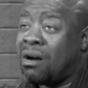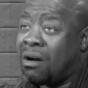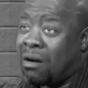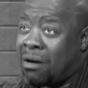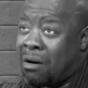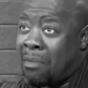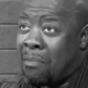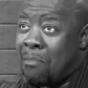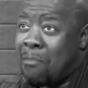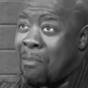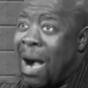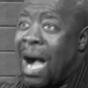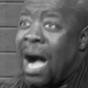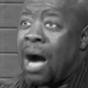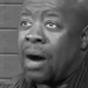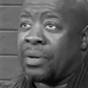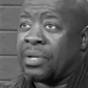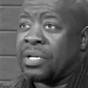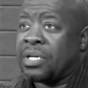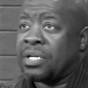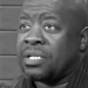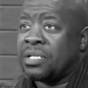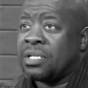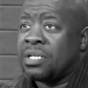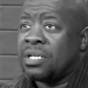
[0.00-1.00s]
about
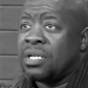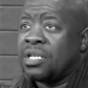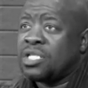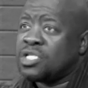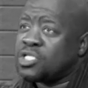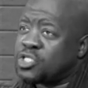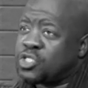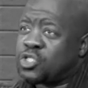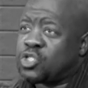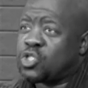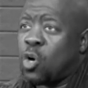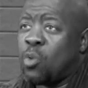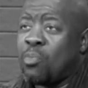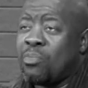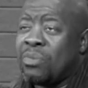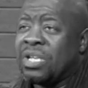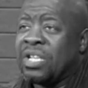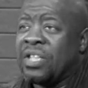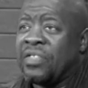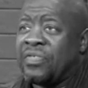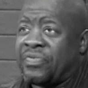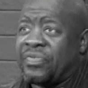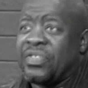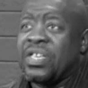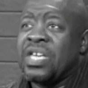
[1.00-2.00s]
it. So
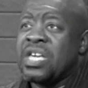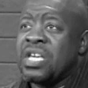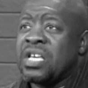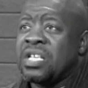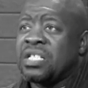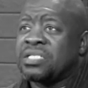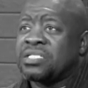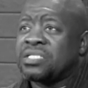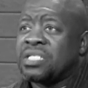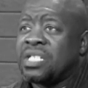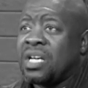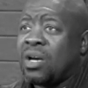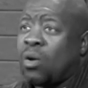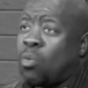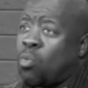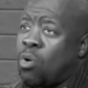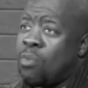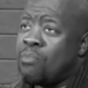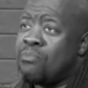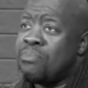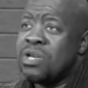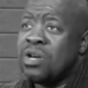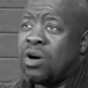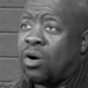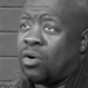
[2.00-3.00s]
many things
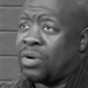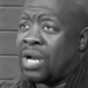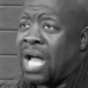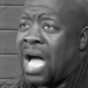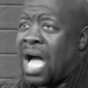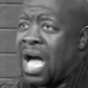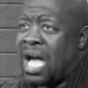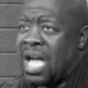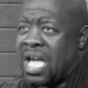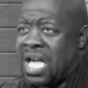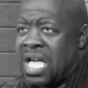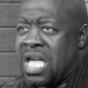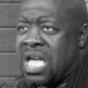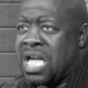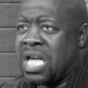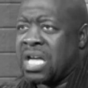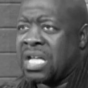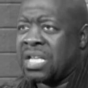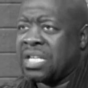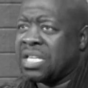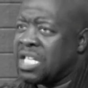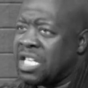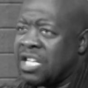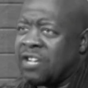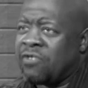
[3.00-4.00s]
will be on our
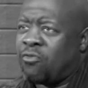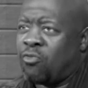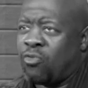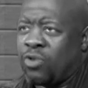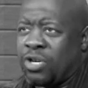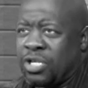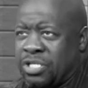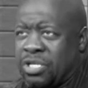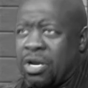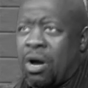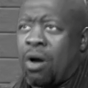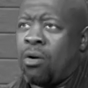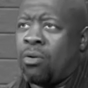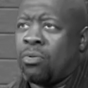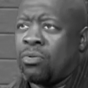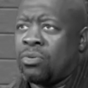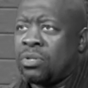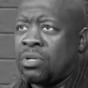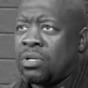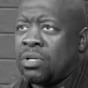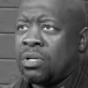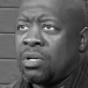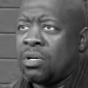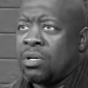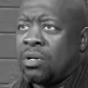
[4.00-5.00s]
head if we don't.
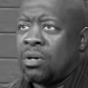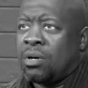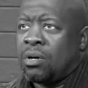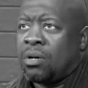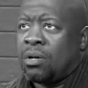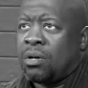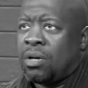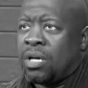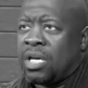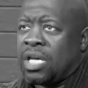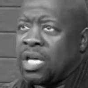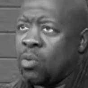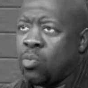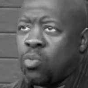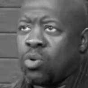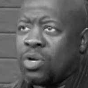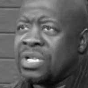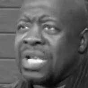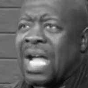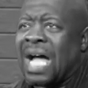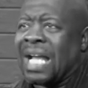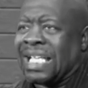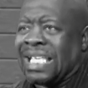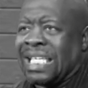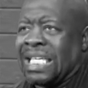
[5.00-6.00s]
It will
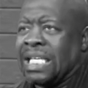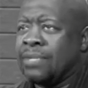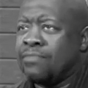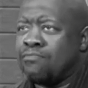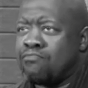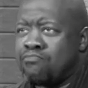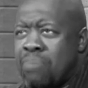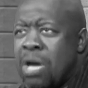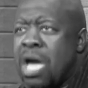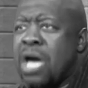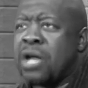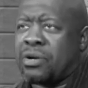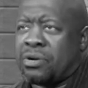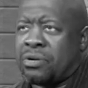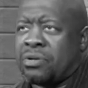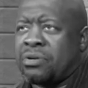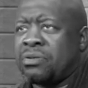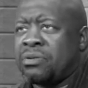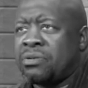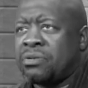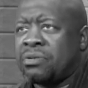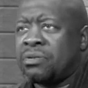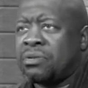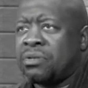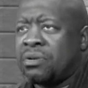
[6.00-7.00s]
not get better
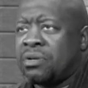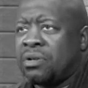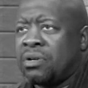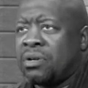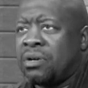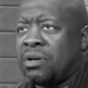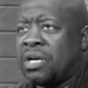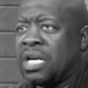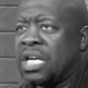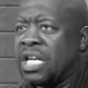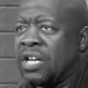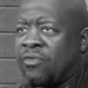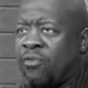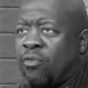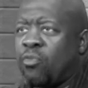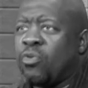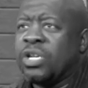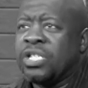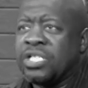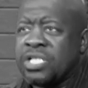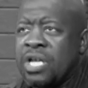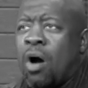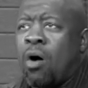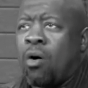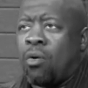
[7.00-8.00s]
if we
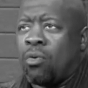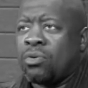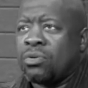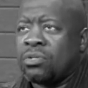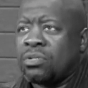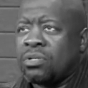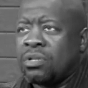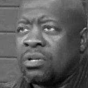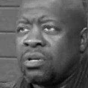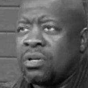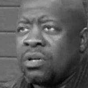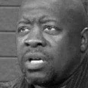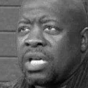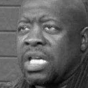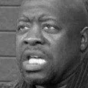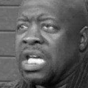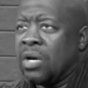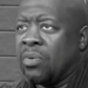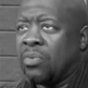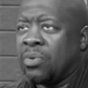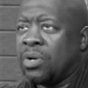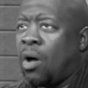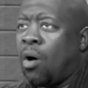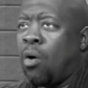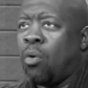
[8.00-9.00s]
don't.
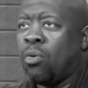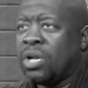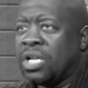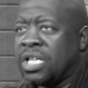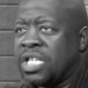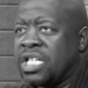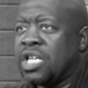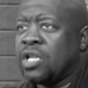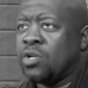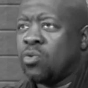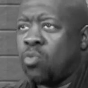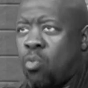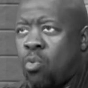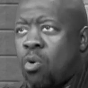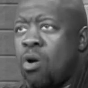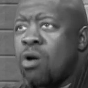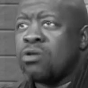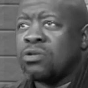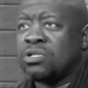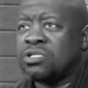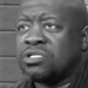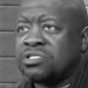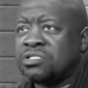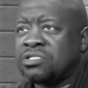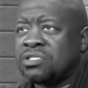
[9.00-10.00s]
It will only get
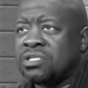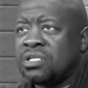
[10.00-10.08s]
worse.